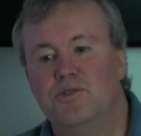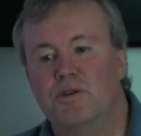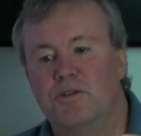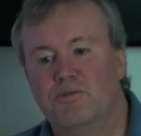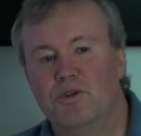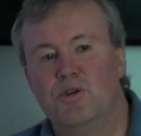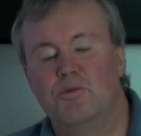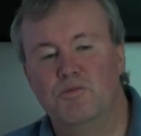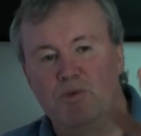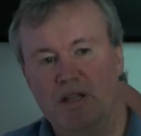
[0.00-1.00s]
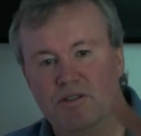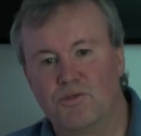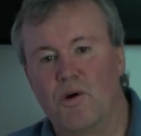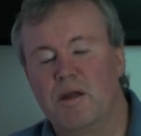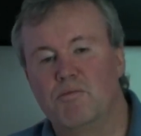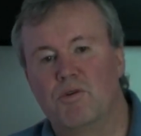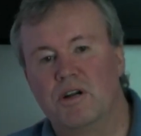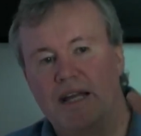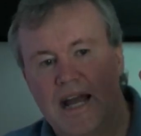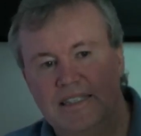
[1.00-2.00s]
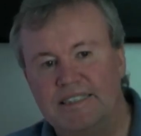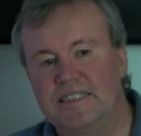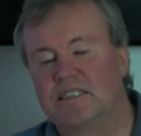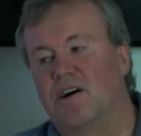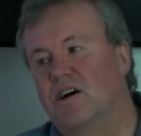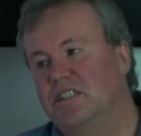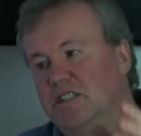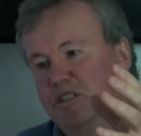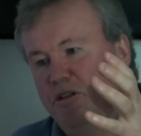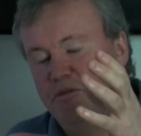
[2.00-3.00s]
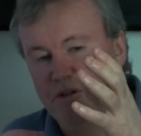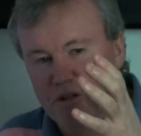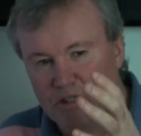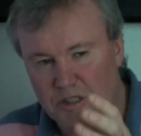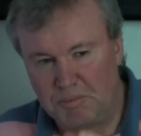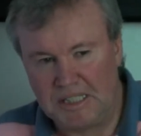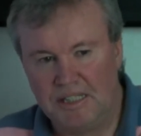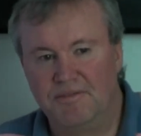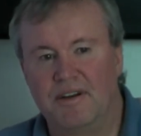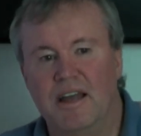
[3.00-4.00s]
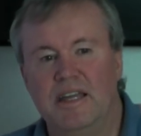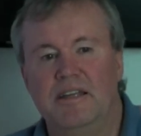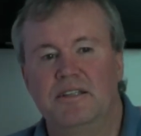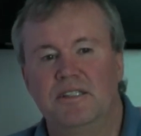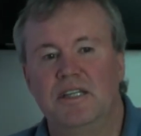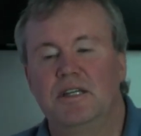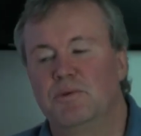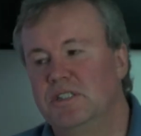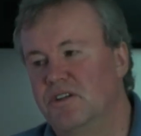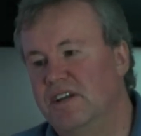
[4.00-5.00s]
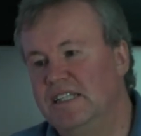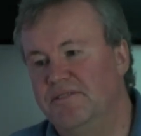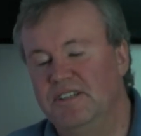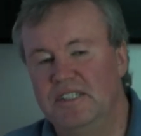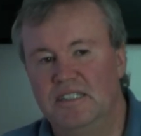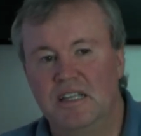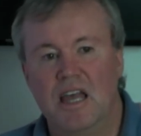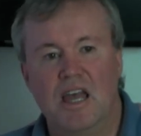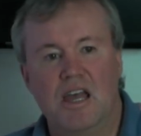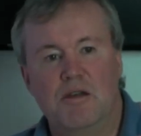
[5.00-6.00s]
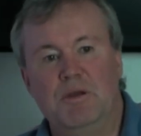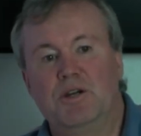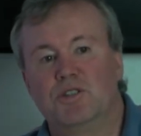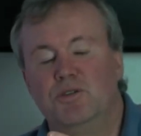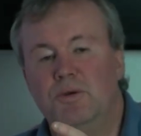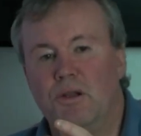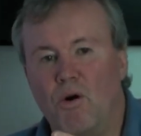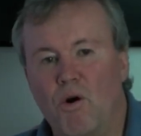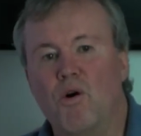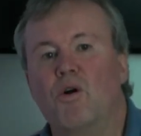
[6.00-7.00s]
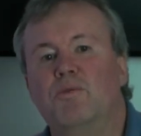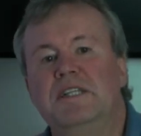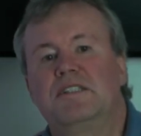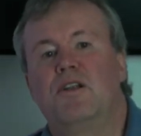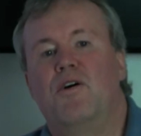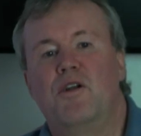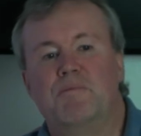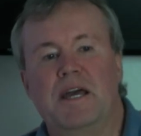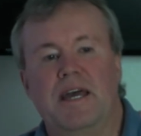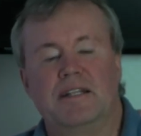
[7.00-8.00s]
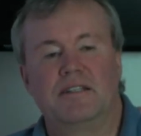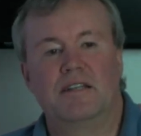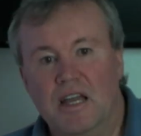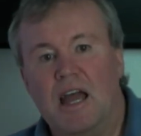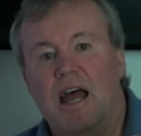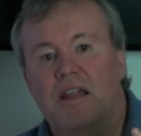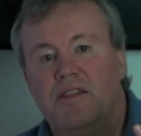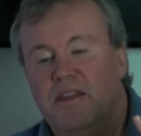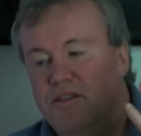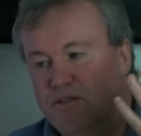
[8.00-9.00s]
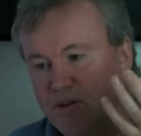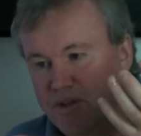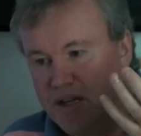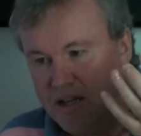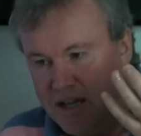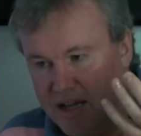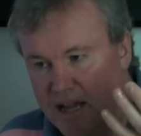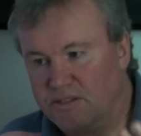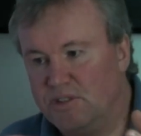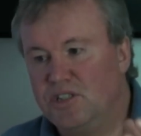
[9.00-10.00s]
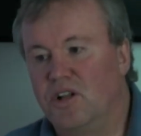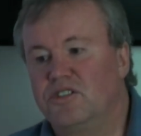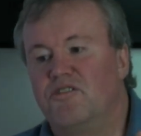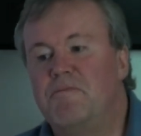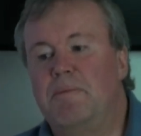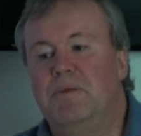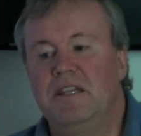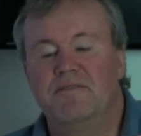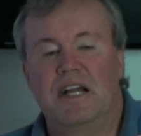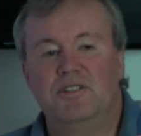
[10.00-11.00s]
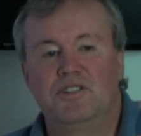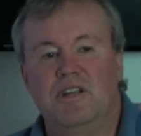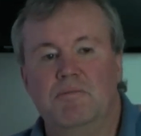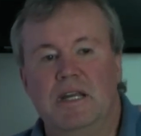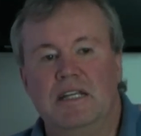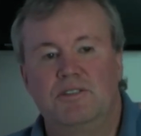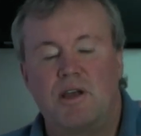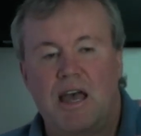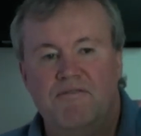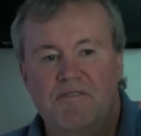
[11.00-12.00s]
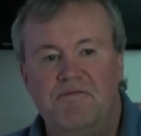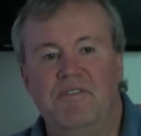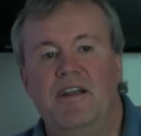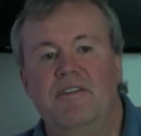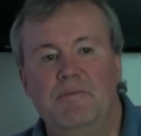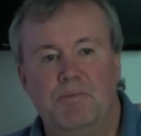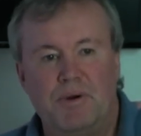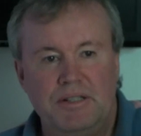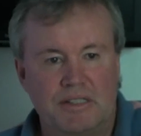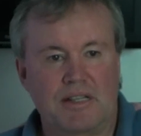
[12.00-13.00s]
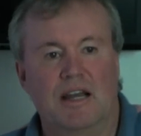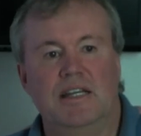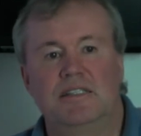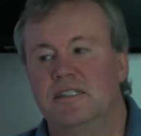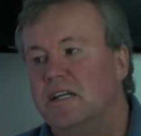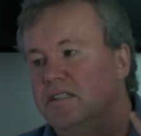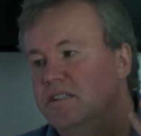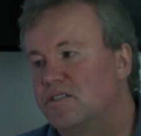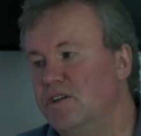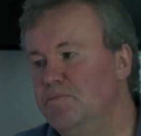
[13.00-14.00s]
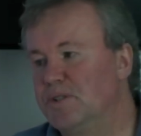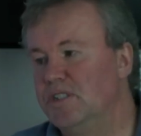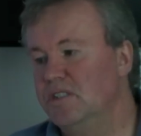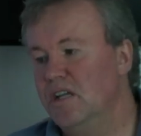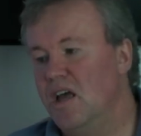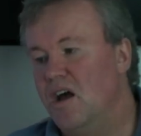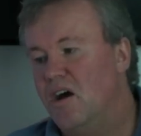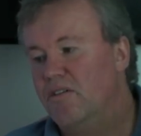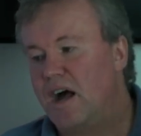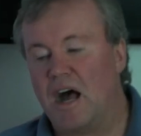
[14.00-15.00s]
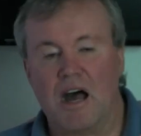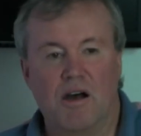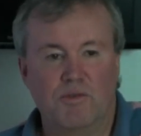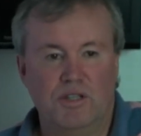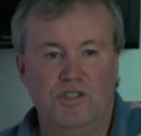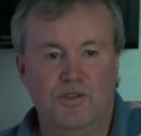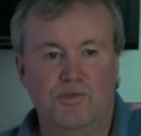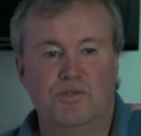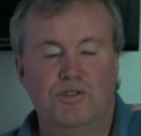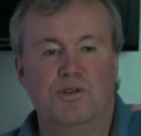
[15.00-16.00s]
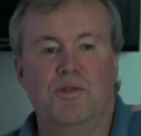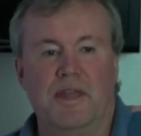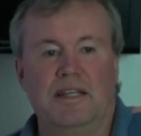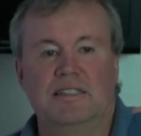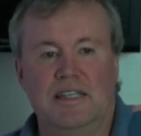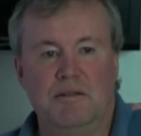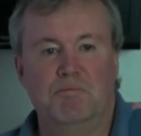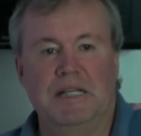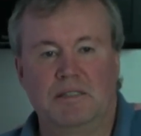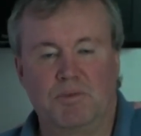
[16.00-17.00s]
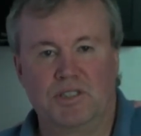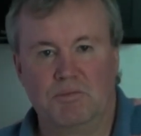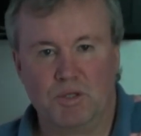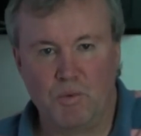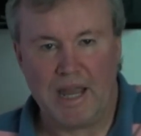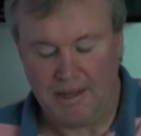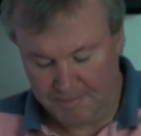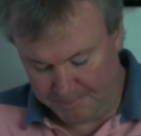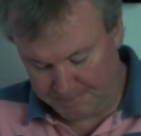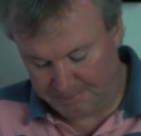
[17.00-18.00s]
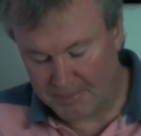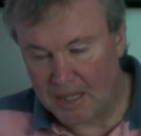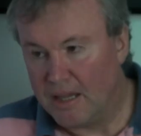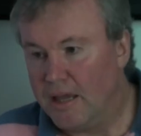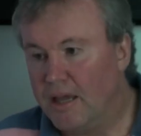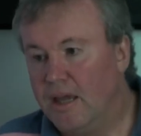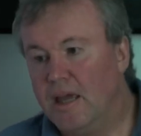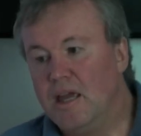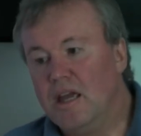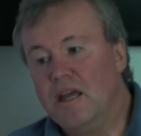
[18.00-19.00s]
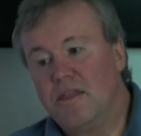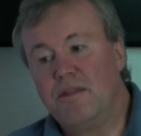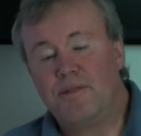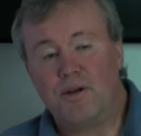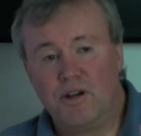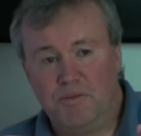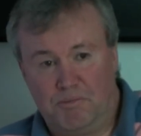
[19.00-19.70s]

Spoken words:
a room with a drawing board and start specifying the sequence of activities, because you will always learn by that. And so the end result of mapping the value stream is to have a very precise description of how you do things in best possible way. The third